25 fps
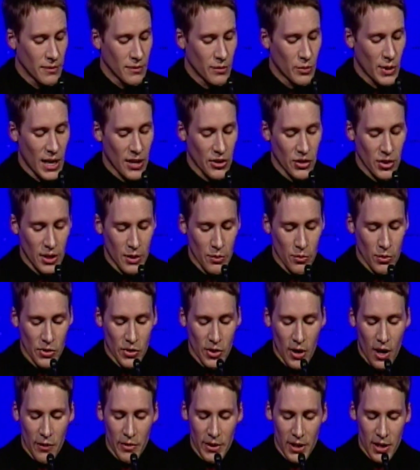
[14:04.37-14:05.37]
We actually didn't
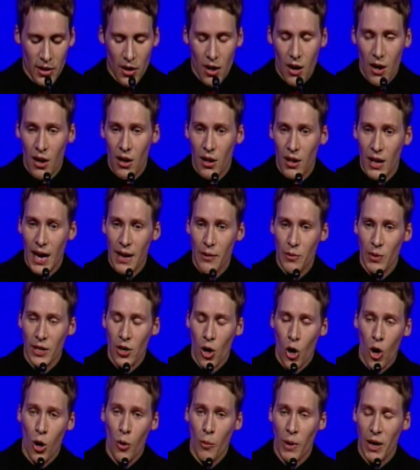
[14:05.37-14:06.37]
resolve it at all. I went
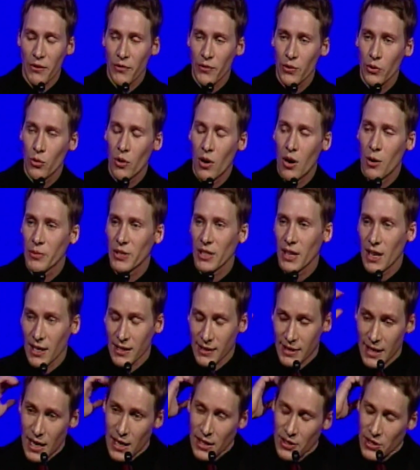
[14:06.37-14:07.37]
home. I flew home to
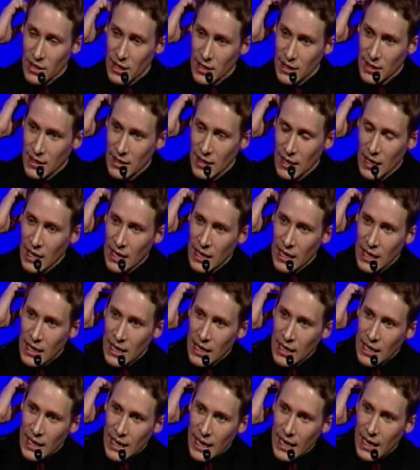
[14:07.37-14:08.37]
Los Angeles.
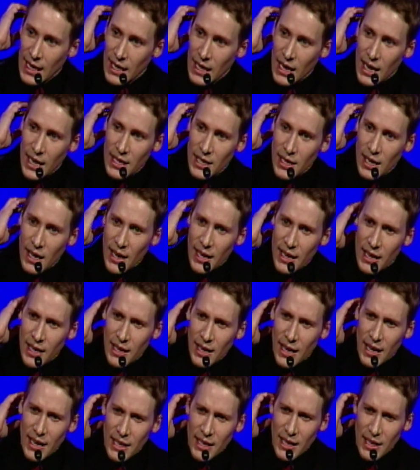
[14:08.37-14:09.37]
And
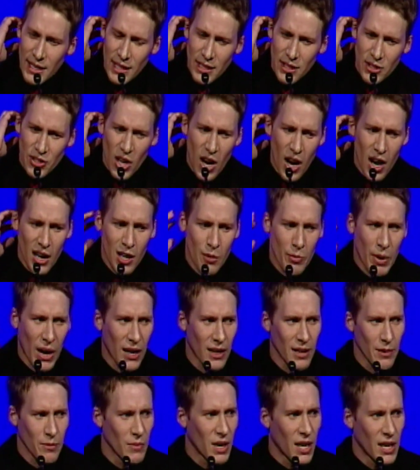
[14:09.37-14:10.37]
I didn't talk about
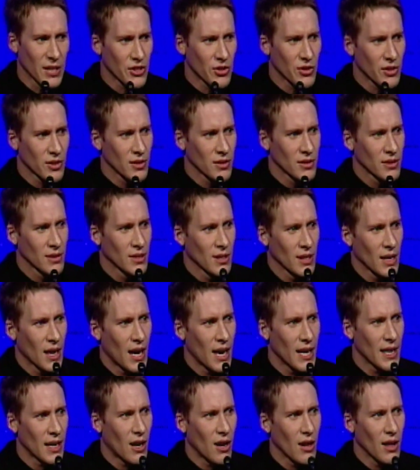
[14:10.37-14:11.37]
it much.
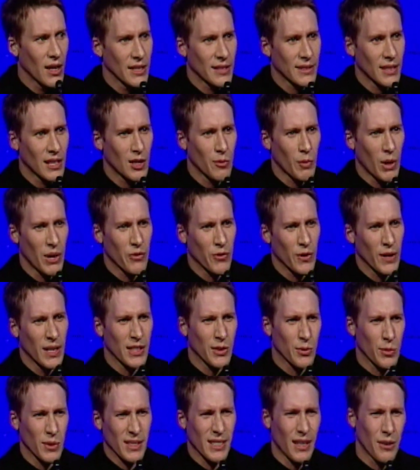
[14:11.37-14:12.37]
All I said to my
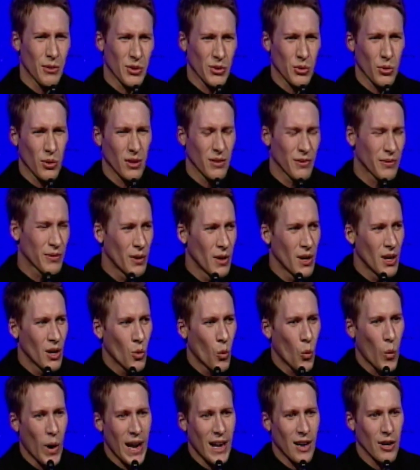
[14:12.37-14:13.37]
friends was I was sort of
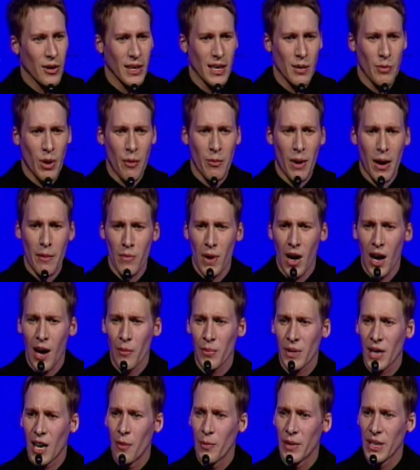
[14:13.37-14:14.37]
wary about my mom
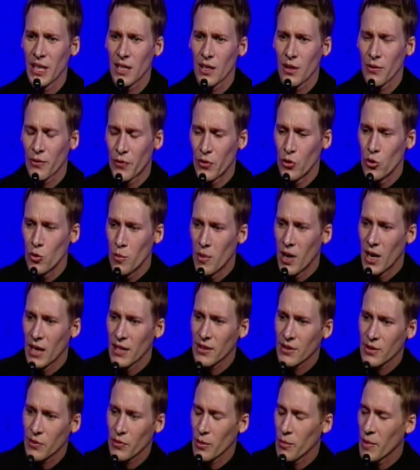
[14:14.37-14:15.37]
coming in a few
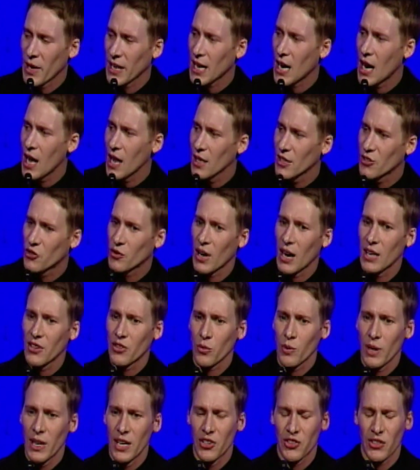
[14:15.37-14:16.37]
months for my college
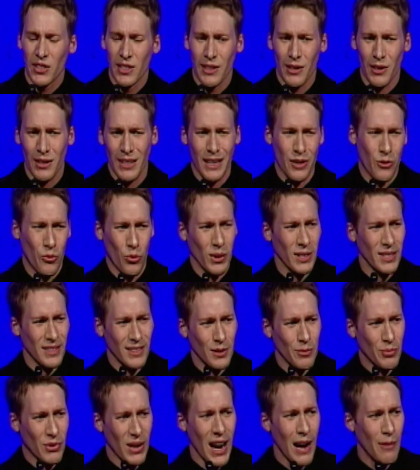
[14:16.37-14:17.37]
graduation. They were like, what's the
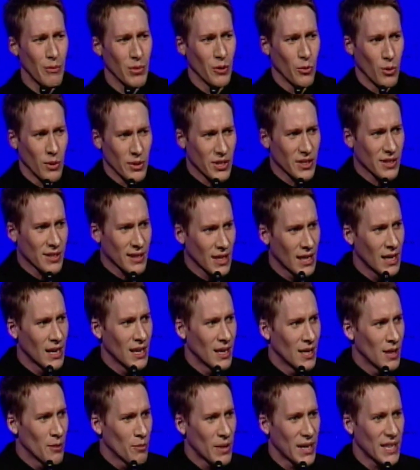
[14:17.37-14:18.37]
problem? We'll just
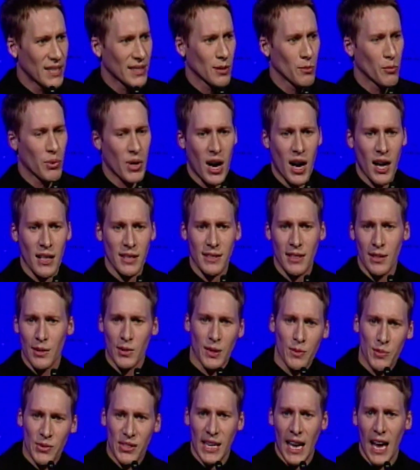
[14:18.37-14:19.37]
make some pasta and
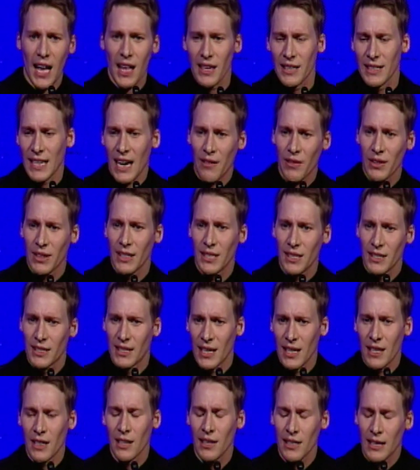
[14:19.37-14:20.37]
some salad and have a little
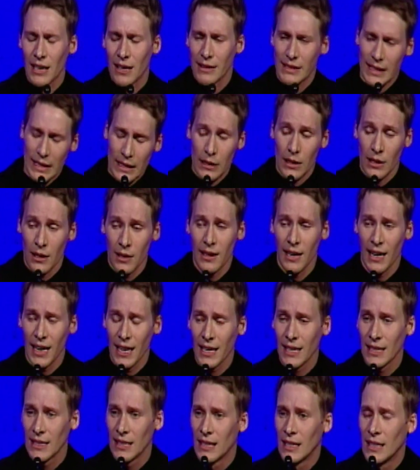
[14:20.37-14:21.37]
dinner. And I was like, all
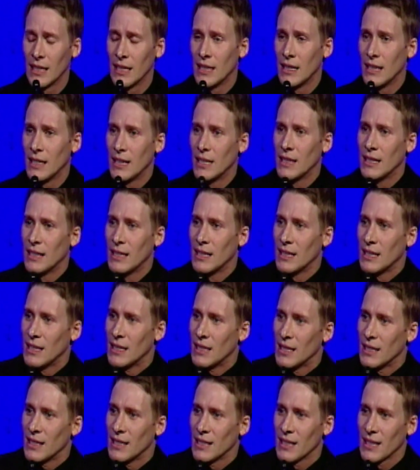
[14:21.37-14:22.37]
right.
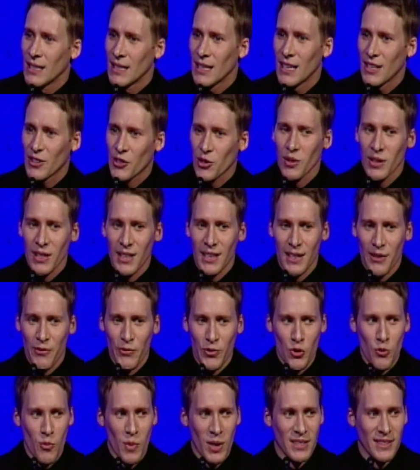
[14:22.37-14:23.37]
And so then a
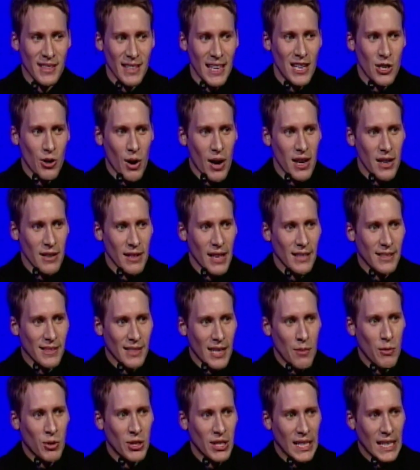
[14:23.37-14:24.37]
few months later, I hear that
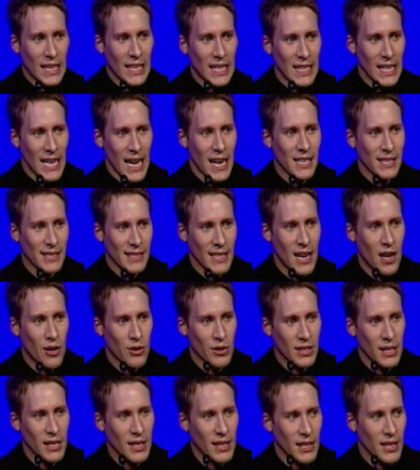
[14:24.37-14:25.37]
same click-clack sound,
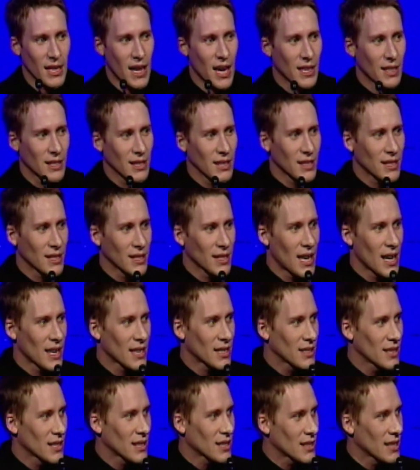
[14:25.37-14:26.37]
click-clack,
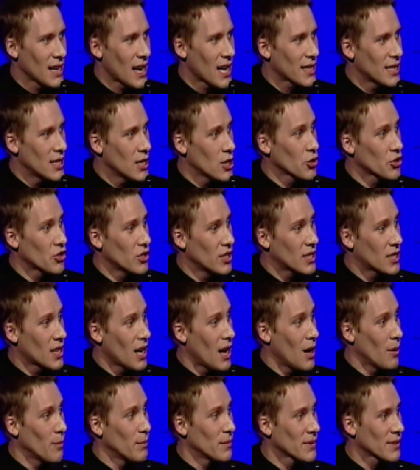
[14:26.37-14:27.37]
click-clack, click-clack. Here she
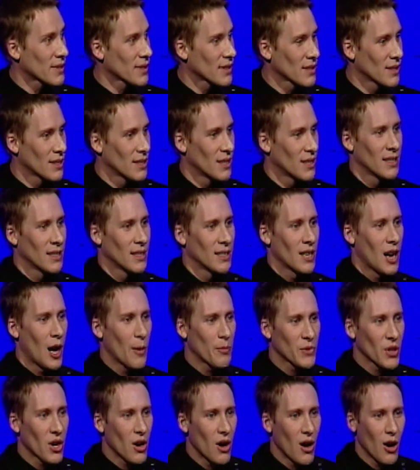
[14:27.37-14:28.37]
comes
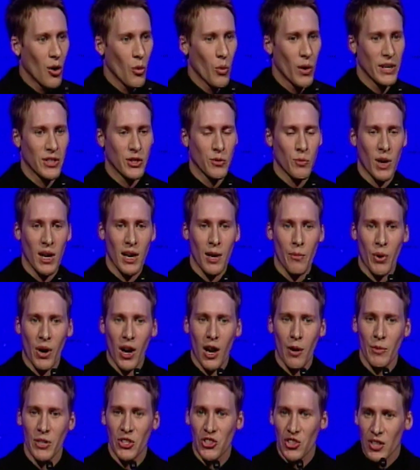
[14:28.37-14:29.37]
up the hallway to my
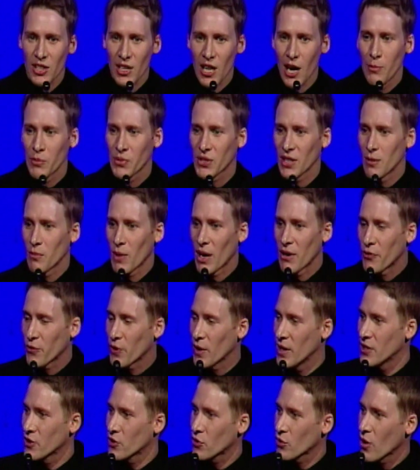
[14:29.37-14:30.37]
apartment. She comes in. My
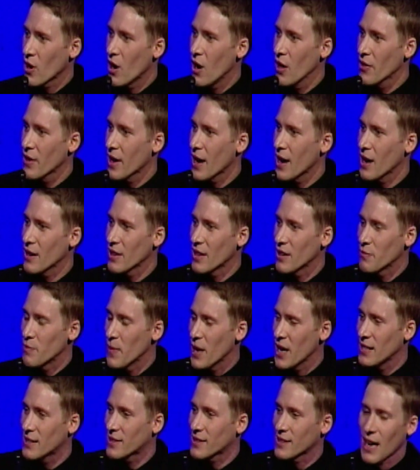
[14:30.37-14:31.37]
friends are all there. They've
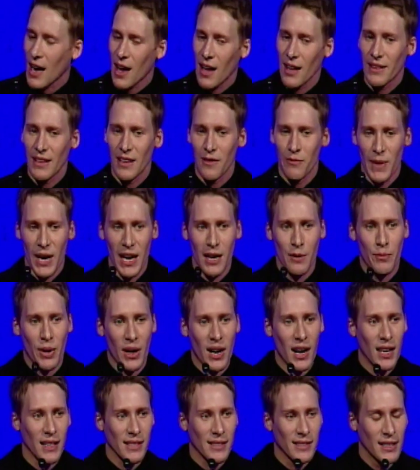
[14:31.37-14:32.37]
made salad. They've made
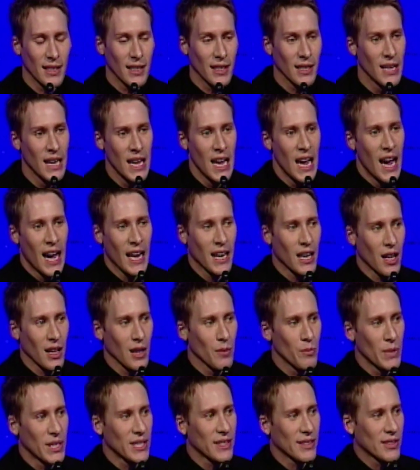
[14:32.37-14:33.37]
pasta. And I'll
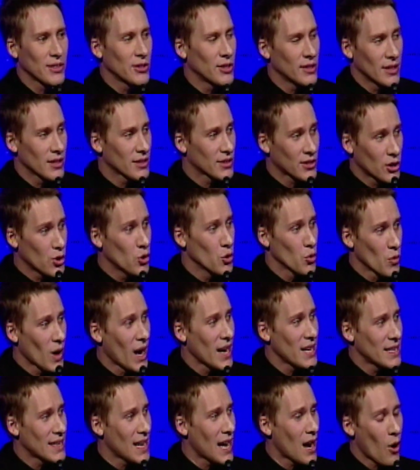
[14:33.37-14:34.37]
admit to you
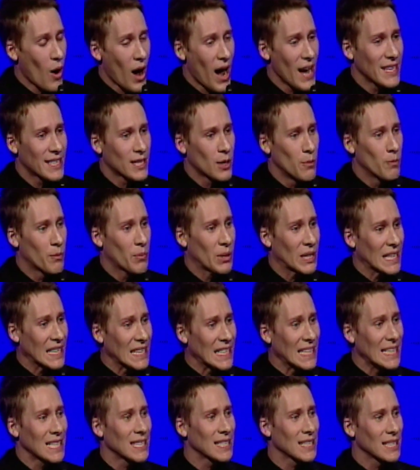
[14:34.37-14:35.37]
right now, I
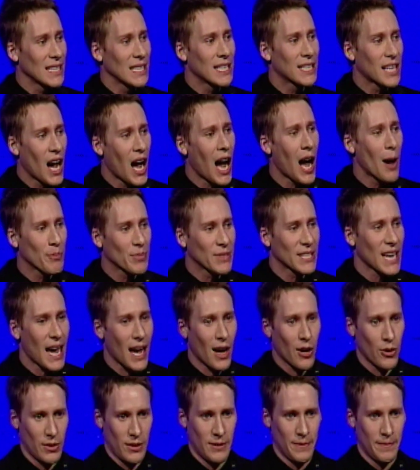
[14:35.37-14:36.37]
completely copped out.